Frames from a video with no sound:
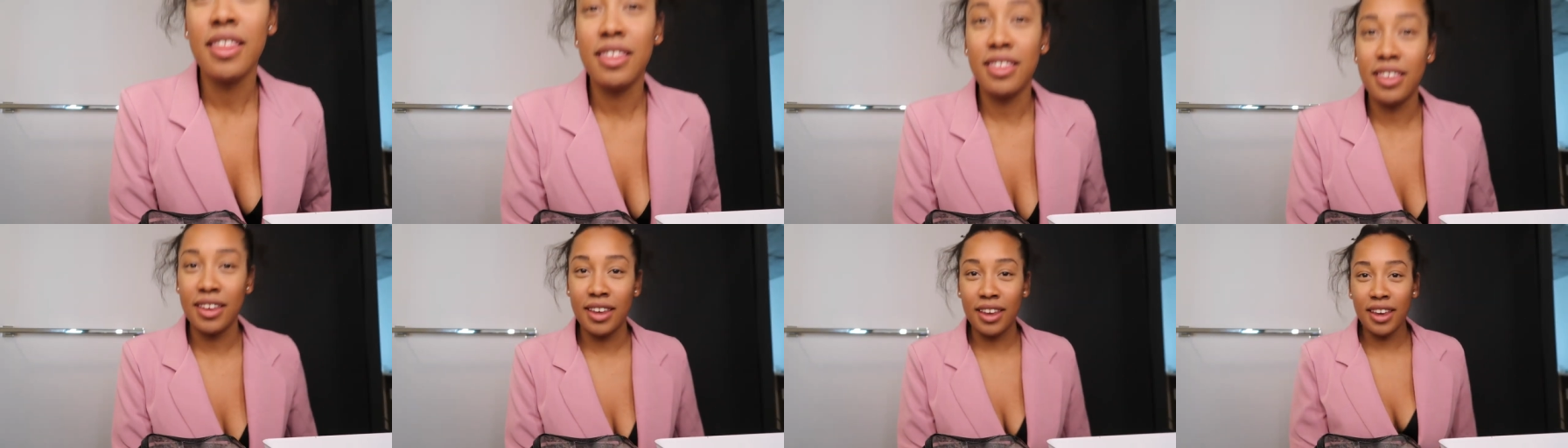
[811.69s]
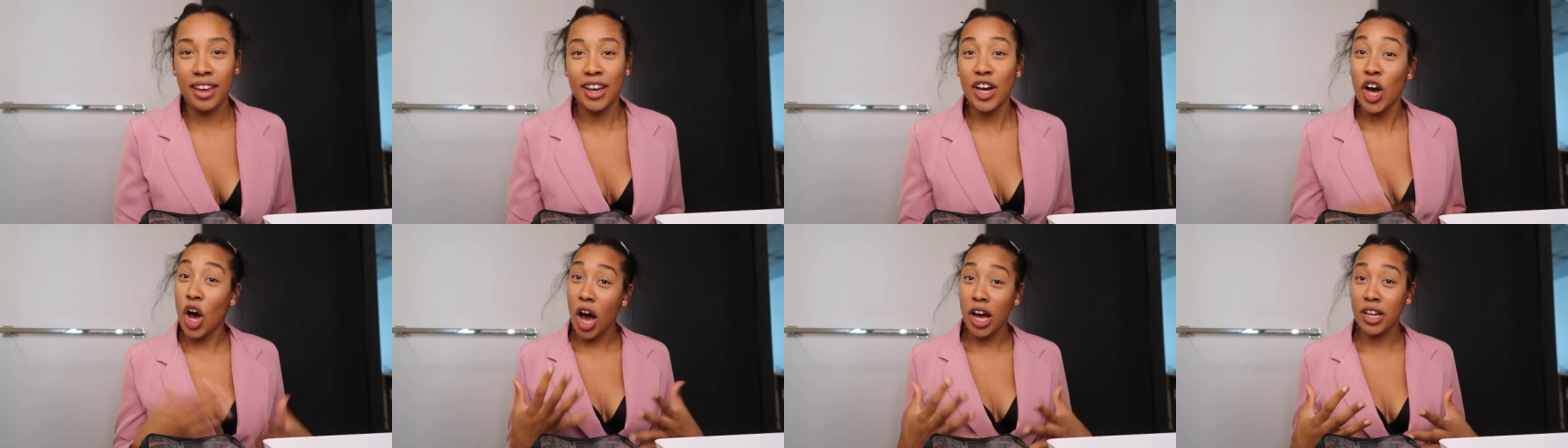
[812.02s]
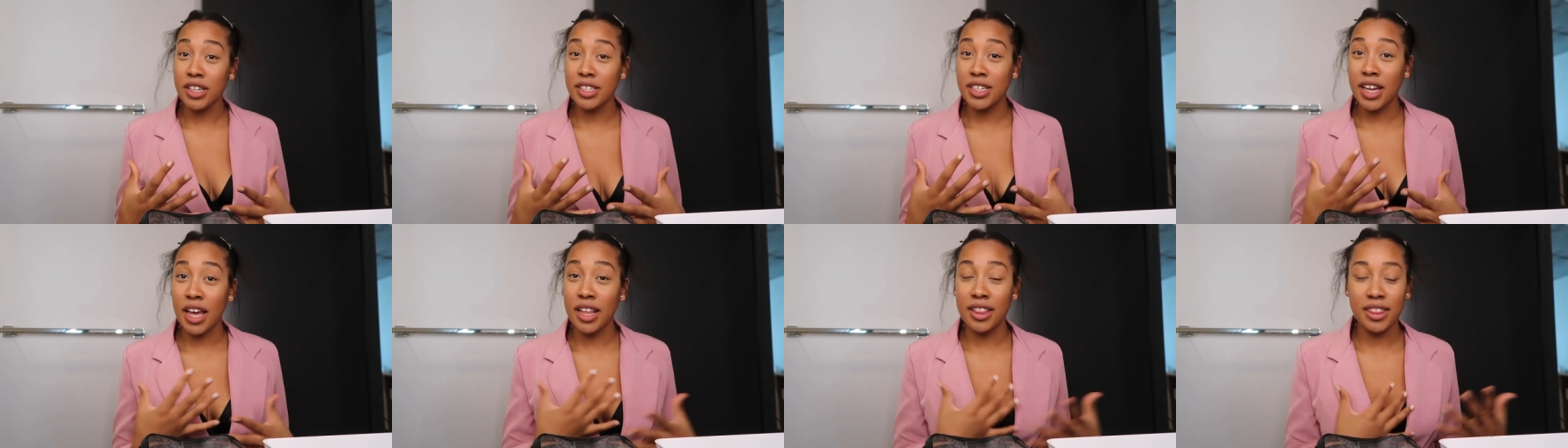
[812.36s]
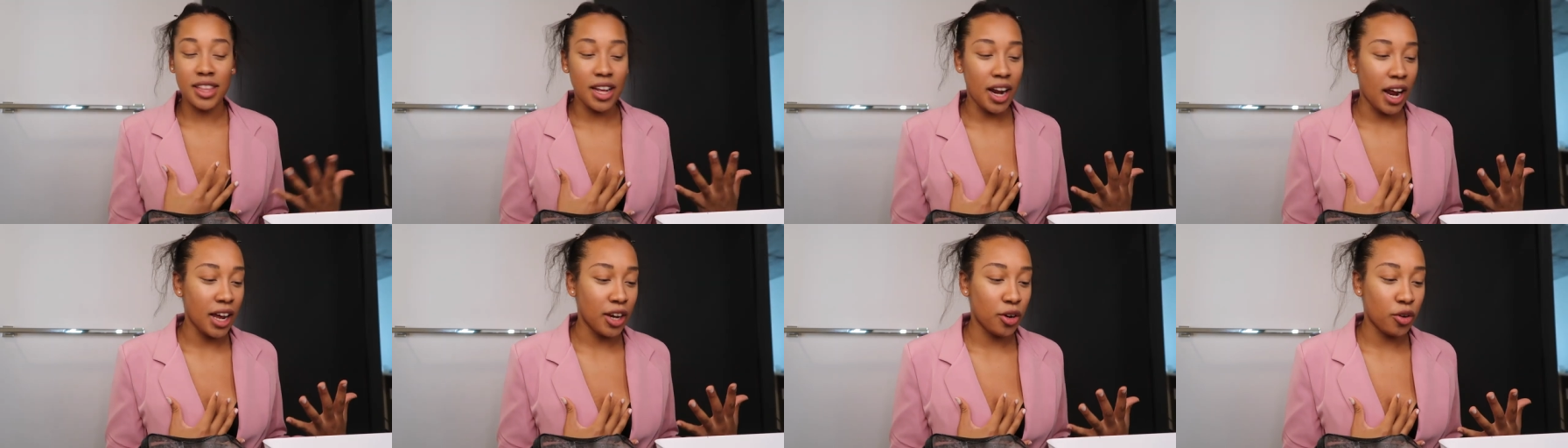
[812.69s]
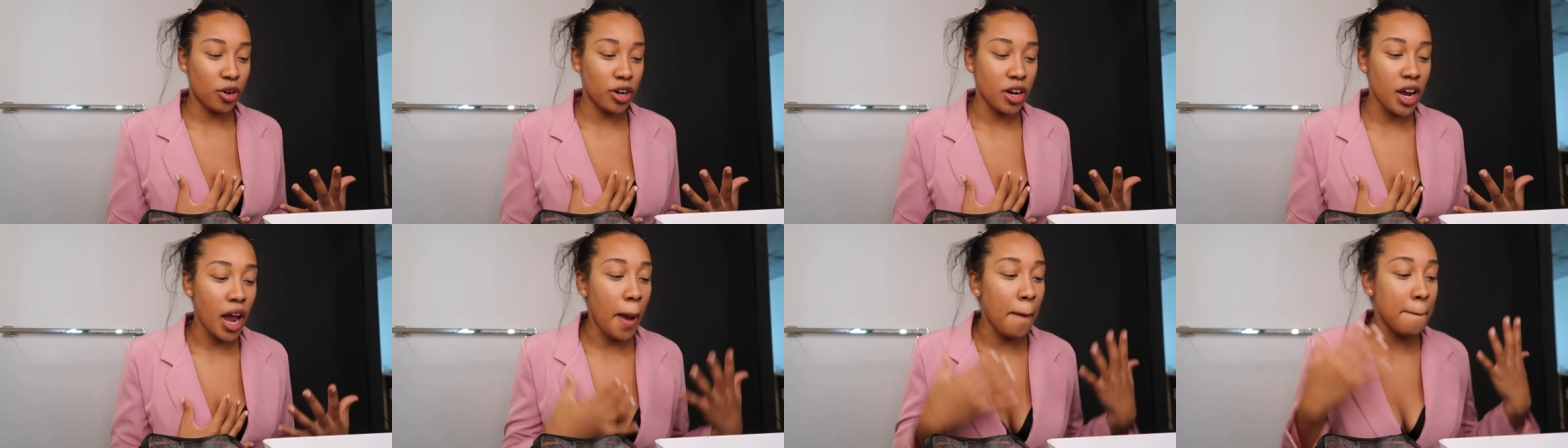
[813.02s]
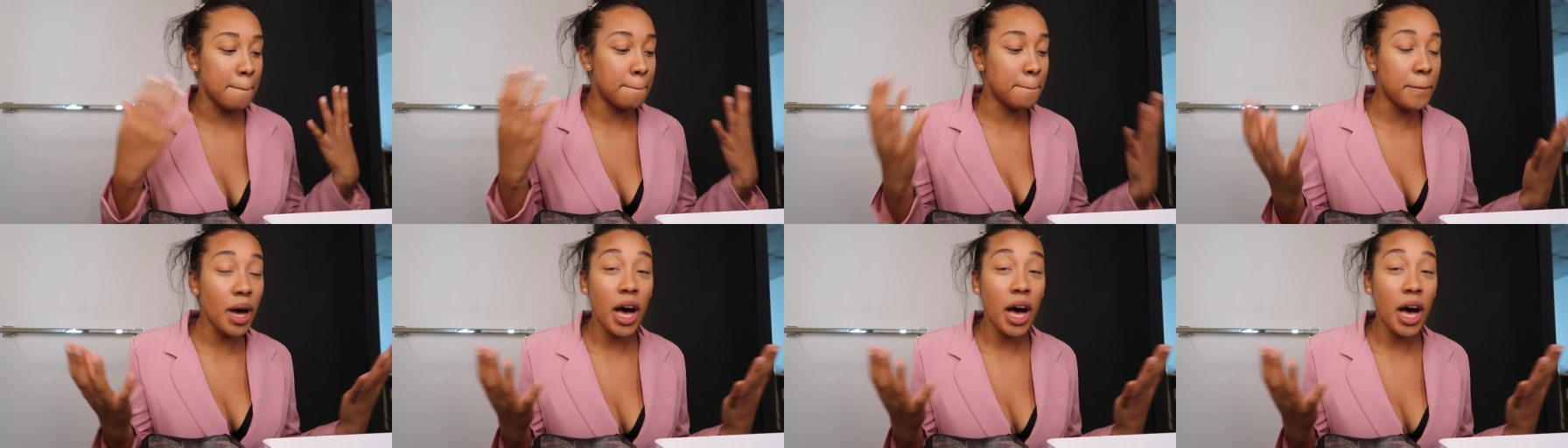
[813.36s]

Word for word: the content that I create,